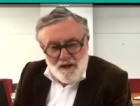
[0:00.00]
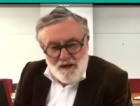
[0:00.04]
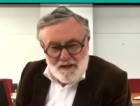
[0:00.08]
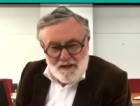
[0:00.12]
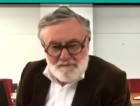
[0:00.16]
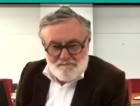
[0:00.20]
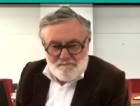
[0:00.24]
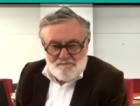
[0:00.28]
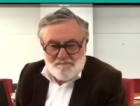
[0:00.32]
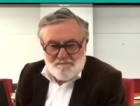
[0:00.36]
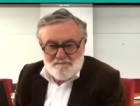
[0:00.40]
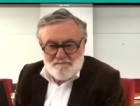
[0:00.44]

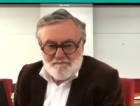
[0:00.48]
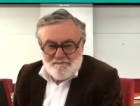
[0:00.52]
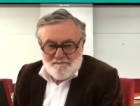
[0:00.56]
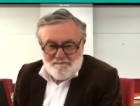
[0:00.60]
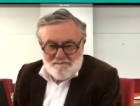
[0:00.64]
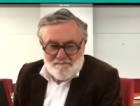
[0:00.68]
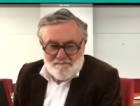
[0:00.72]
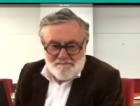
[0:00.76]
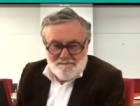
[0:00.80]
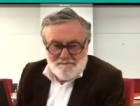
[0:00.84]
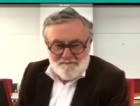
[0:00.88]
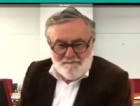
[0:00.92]

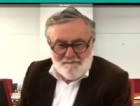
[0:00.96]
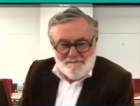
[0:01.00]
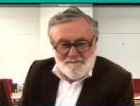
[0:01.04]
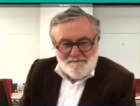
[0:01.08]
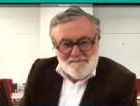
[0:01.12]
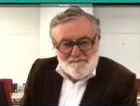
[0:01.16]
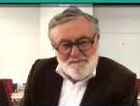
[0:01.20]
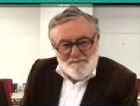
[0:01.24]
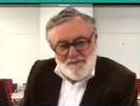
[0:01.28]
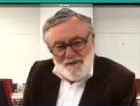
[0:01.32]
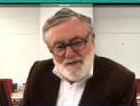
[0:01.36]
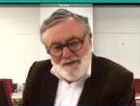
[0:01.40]
Right.
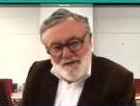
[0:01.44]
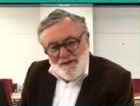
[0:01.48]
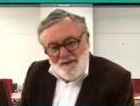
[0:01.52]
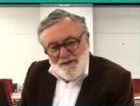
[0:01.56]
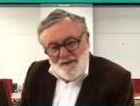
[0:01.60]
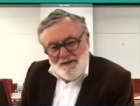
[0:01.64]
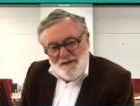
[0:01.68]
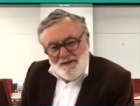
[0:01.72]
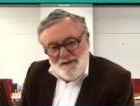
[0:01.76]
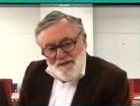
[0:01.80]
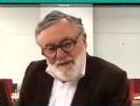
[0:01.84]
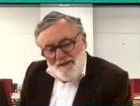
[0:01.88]

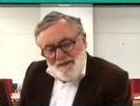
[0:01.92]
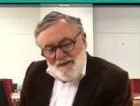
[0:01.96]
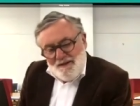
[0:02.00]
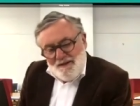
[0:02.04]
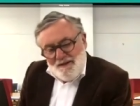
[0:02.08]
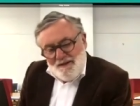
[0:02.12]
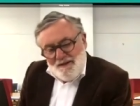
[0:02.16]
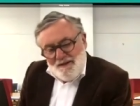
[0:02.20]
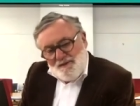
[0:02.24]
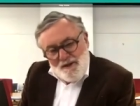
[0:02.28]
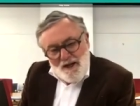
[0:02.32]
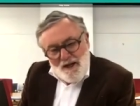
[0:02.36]

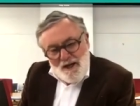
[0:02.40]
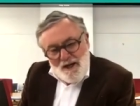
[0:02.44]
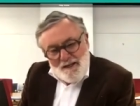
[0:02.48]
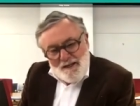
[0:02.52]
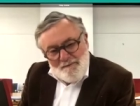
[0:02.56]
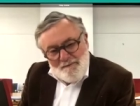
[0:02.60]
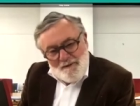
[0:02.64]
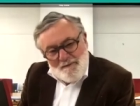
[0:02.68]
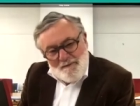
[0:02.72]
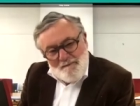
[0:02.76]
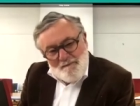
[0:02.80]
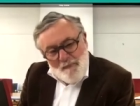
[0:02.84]
It's very kind
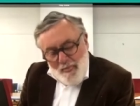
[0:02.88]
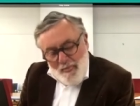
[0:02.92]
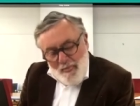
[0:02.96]
of you.